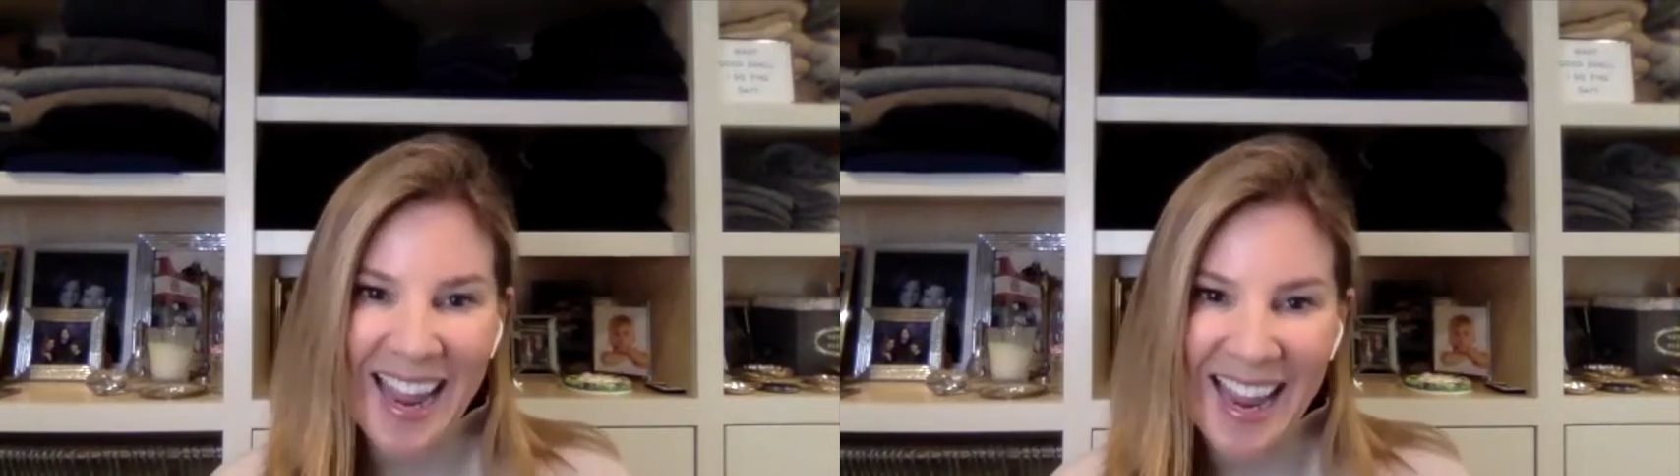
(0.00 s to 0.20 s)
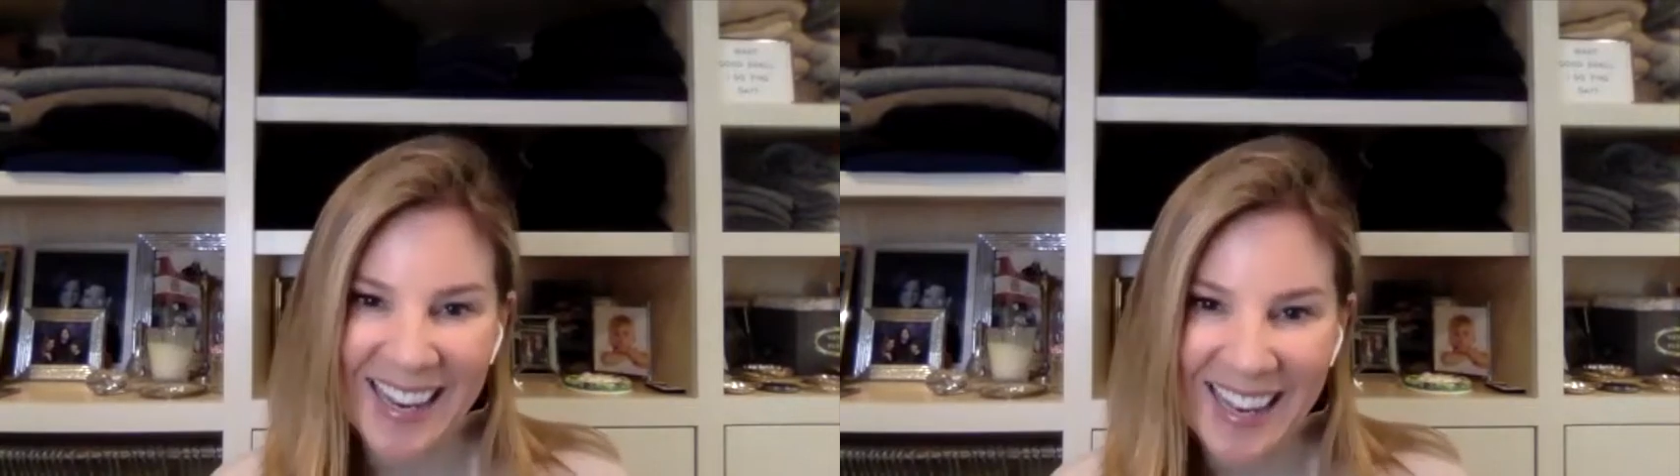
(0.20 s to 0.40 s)

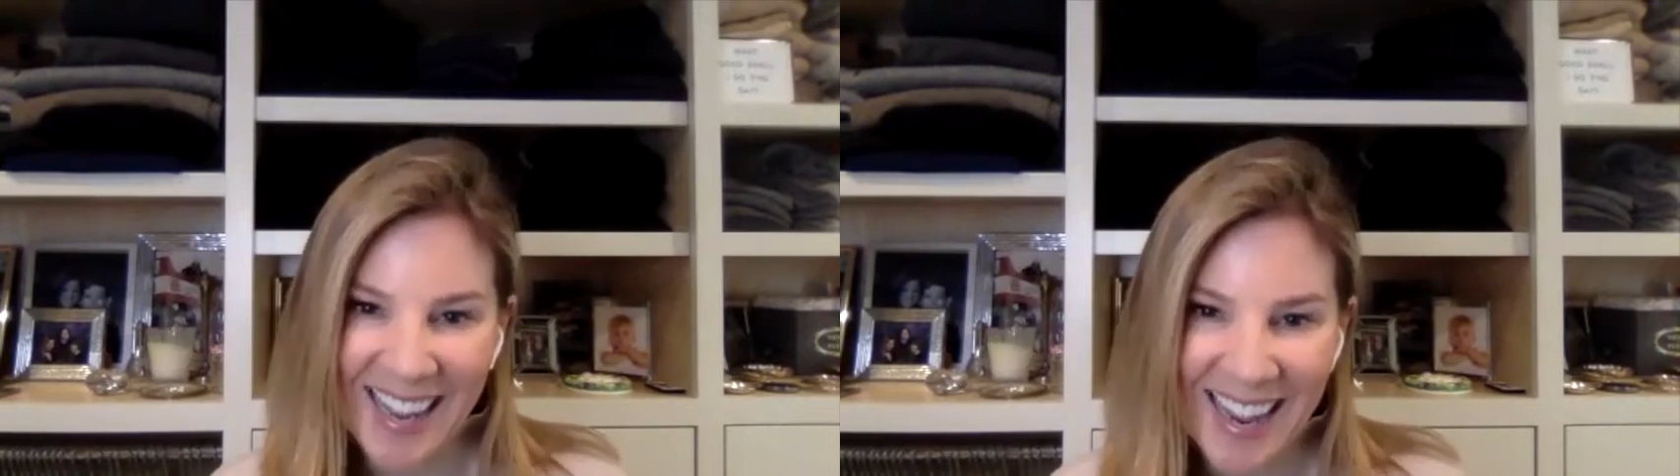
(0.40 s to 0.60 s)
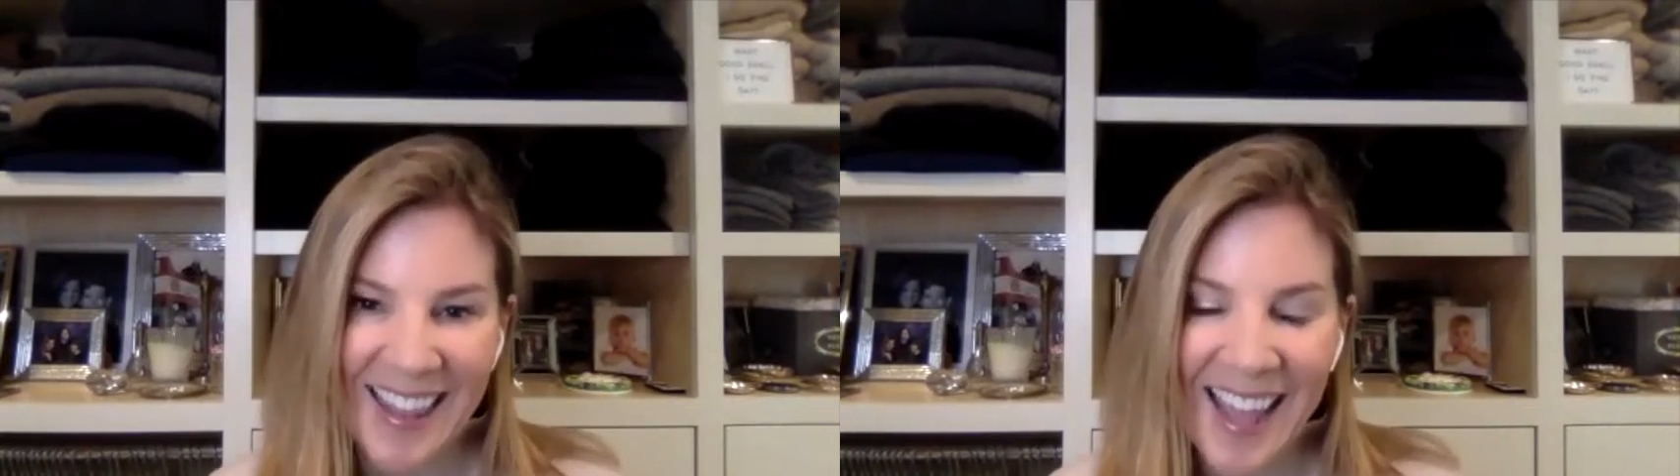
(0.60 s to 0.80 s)
And,
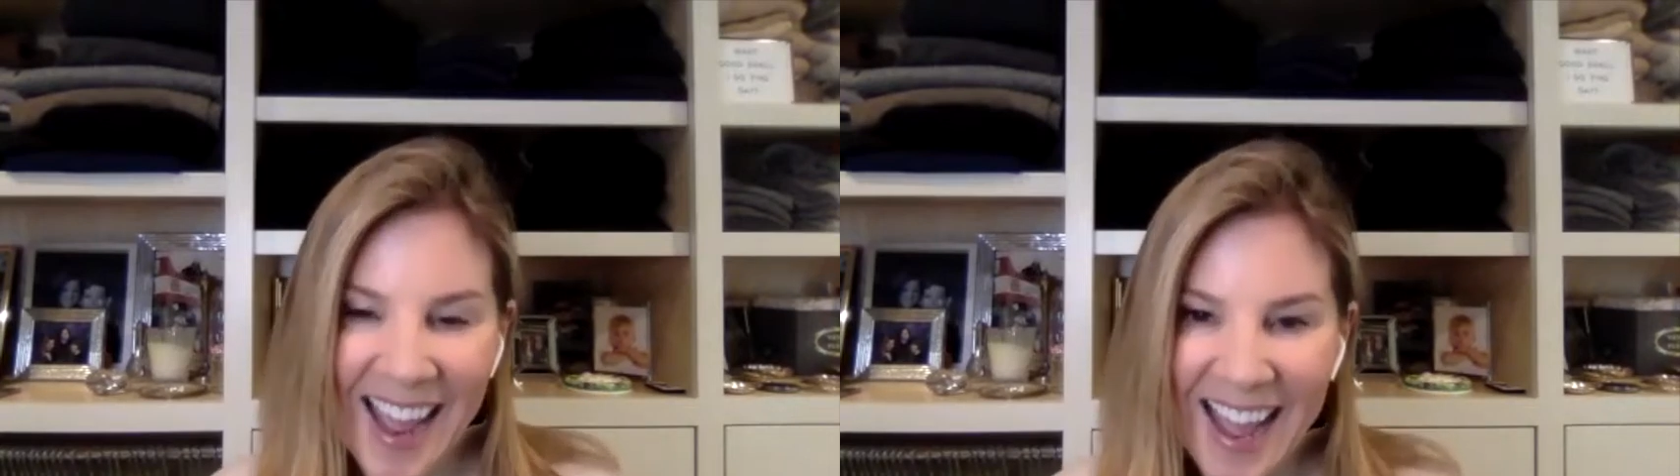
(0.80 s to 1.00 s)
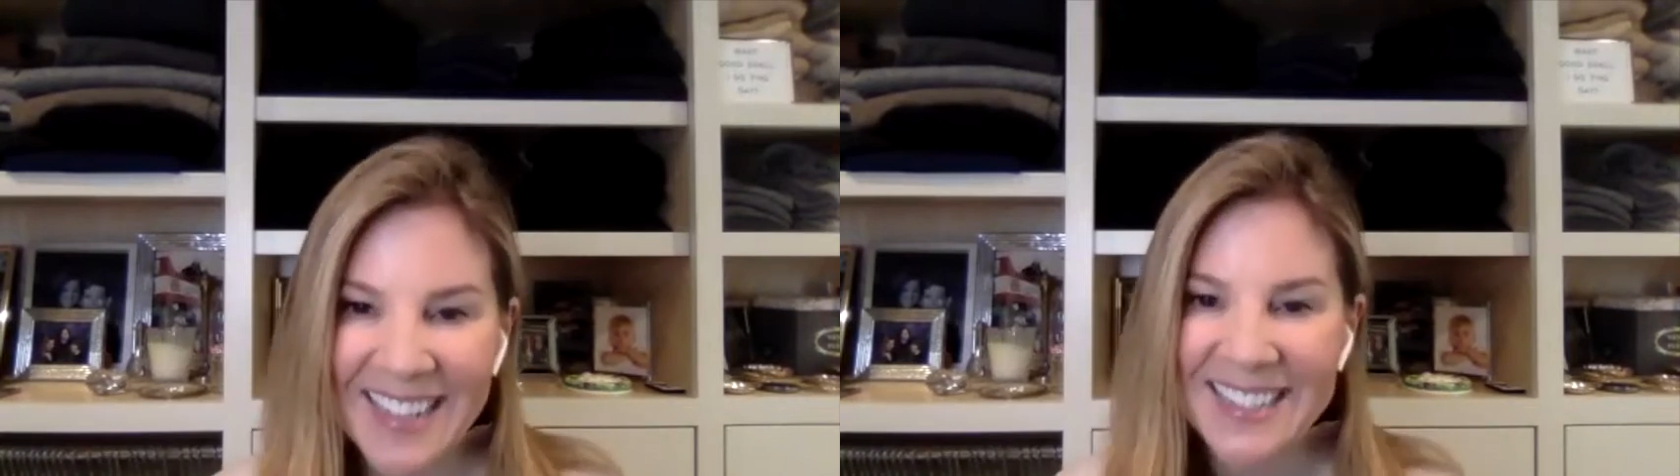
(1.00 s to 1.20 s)
and,
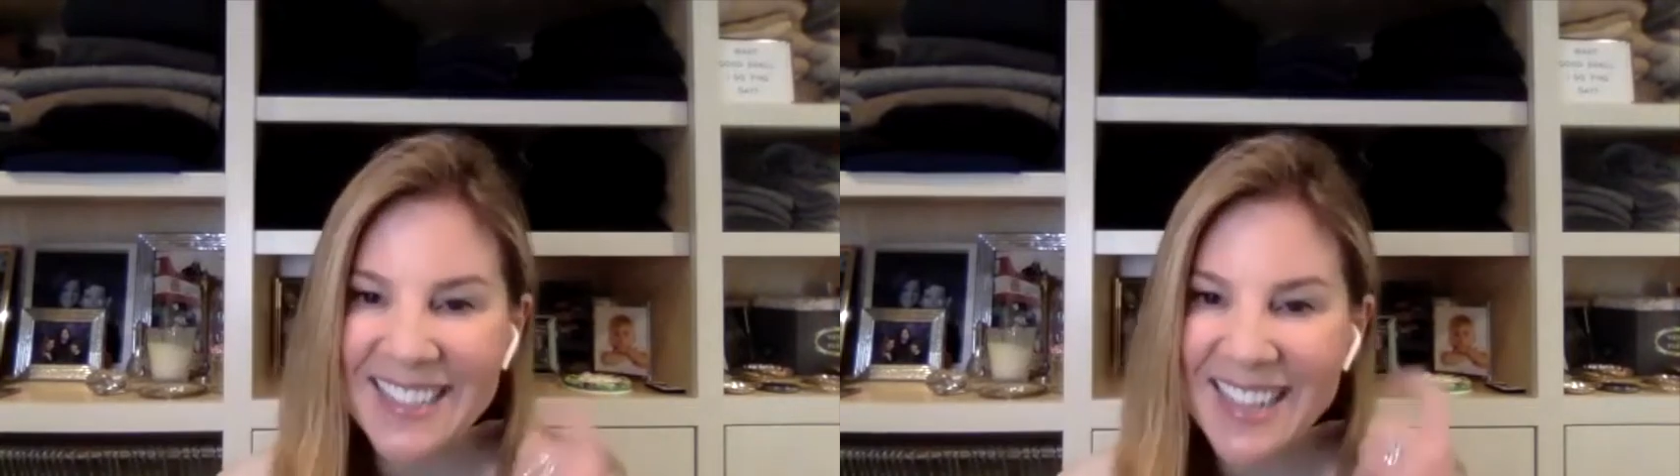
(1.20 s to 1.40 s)
that's,